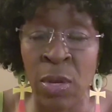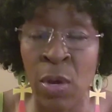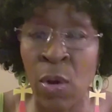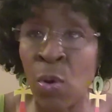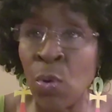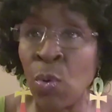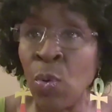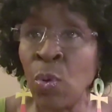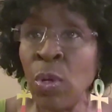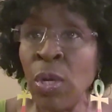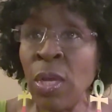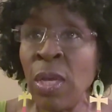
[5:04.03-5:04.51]

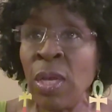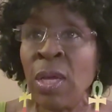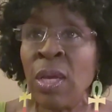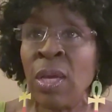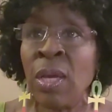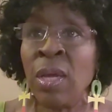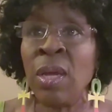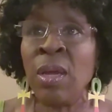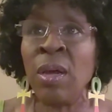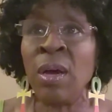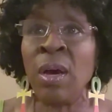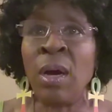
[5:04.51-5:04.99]
know,
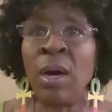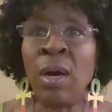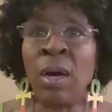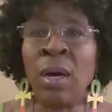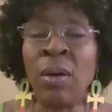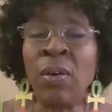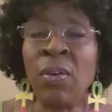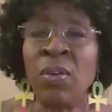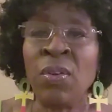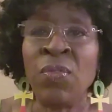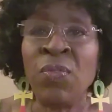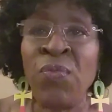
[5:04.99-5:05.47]

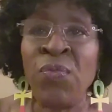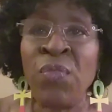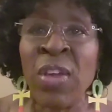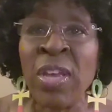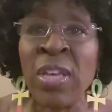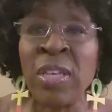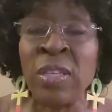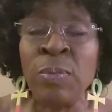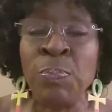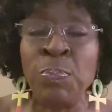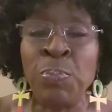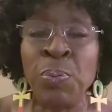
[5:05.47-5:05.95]
uh,
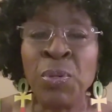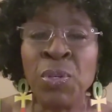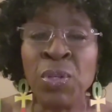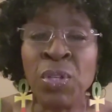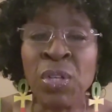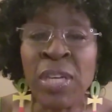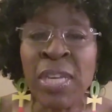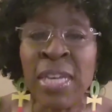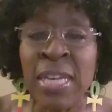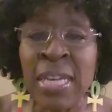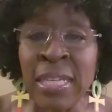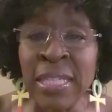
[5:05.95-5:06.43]

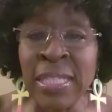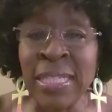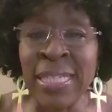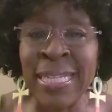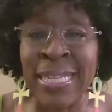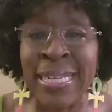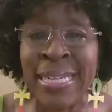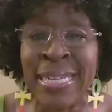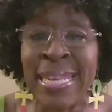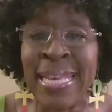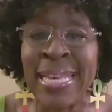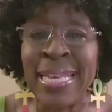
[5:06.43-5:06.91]
Facebook,
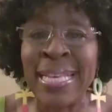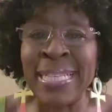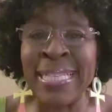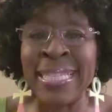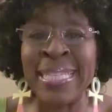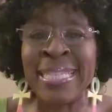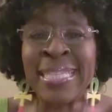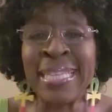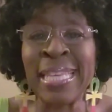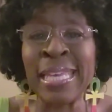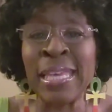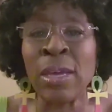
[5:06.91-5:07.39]
internet,
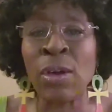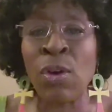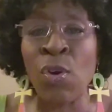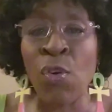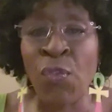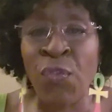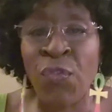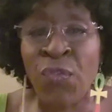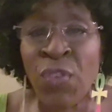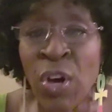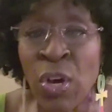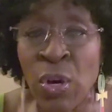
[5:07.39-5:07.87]

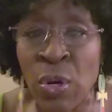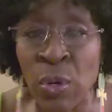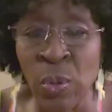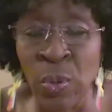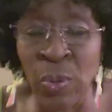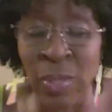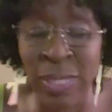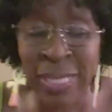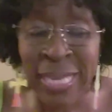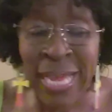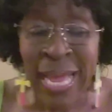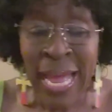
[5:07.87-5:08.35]
cell
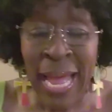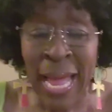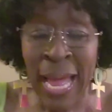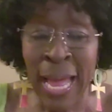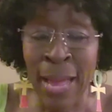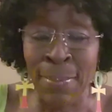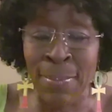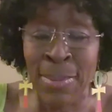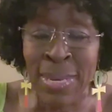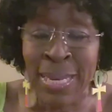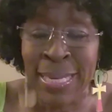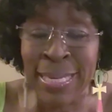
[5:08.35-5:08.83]
phones.
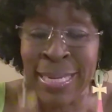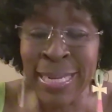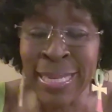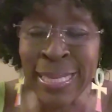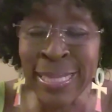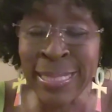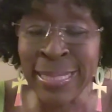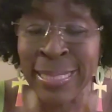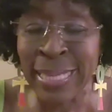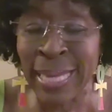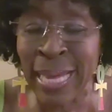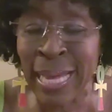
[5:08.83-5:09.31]
I mean,
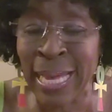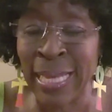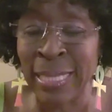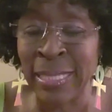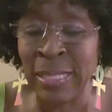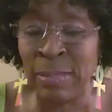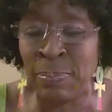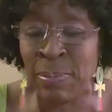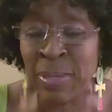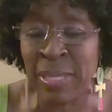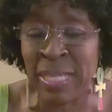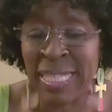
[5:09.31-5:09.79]
these
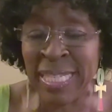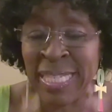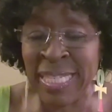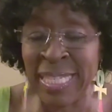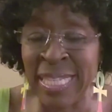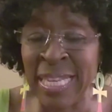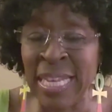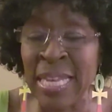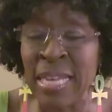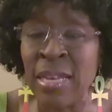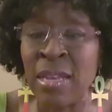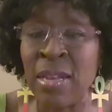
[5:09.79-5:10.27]
guys been
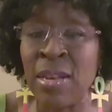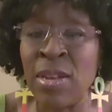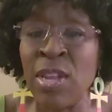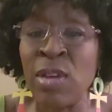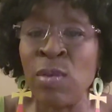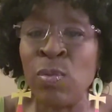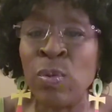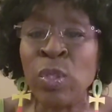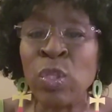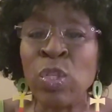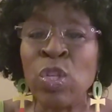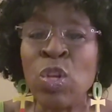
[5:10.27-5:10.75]
singing.
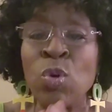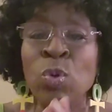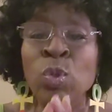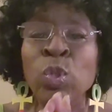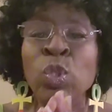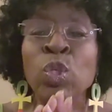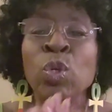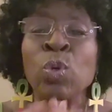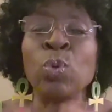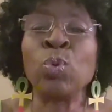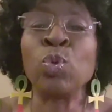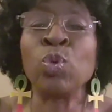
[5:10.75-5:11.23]
There was no
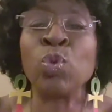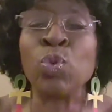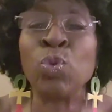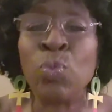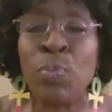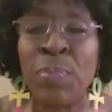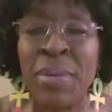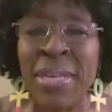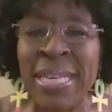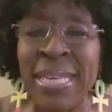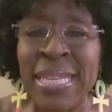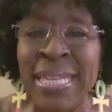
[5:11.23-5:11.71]
social
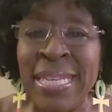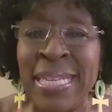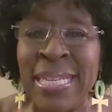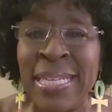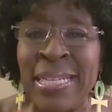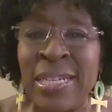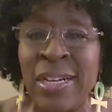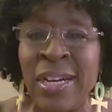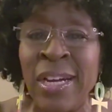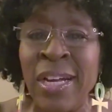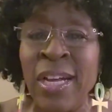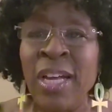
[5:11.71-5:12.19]

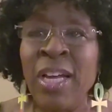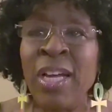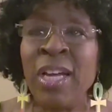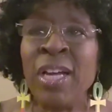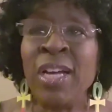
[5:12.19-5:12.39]
media.